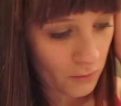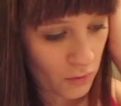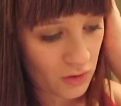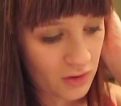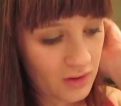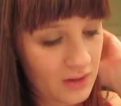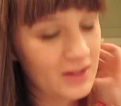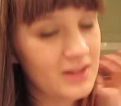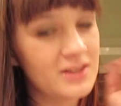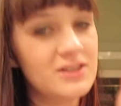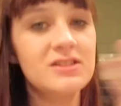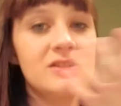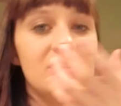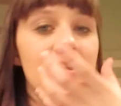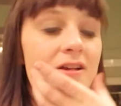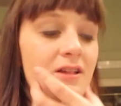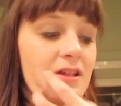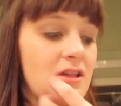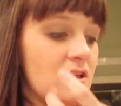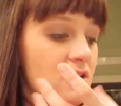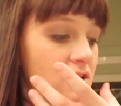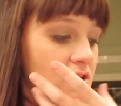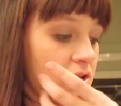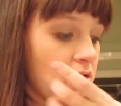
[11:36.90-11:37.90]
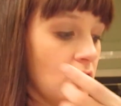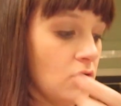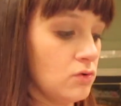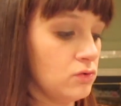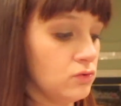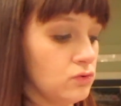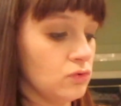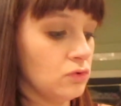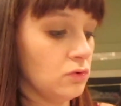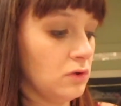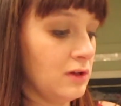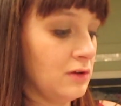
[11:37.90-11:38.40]
mostly just because he's so
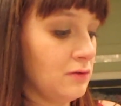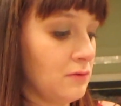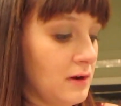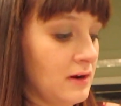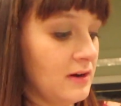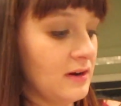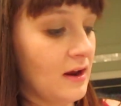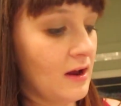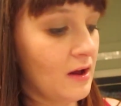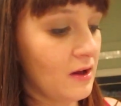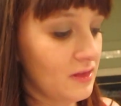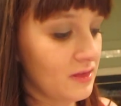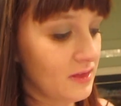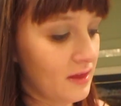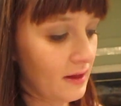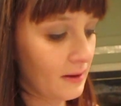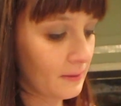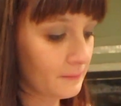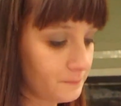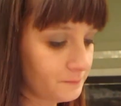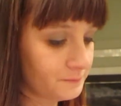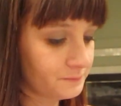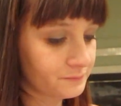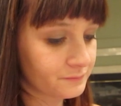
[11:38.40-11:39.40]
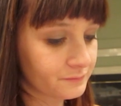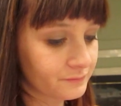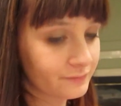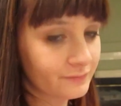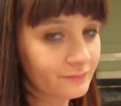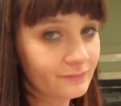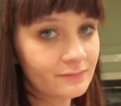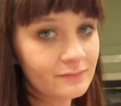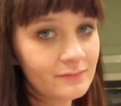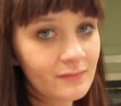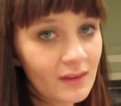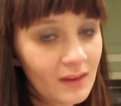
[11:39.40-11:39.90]
drooly right now that
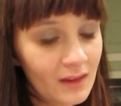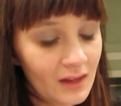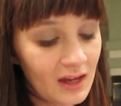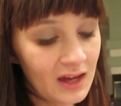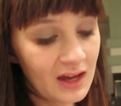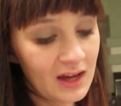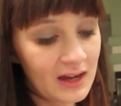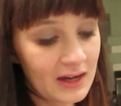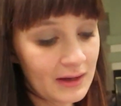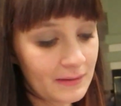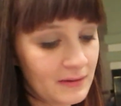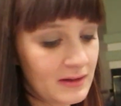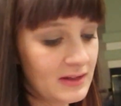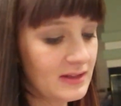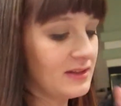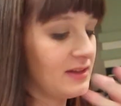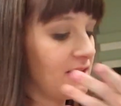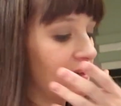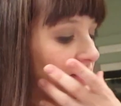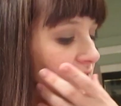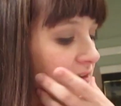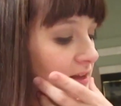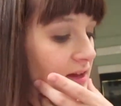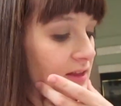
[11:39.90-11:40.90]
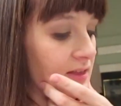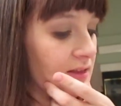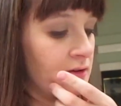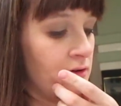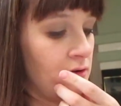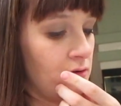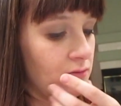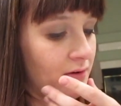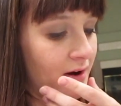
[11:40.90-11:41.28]
um, he's getting that little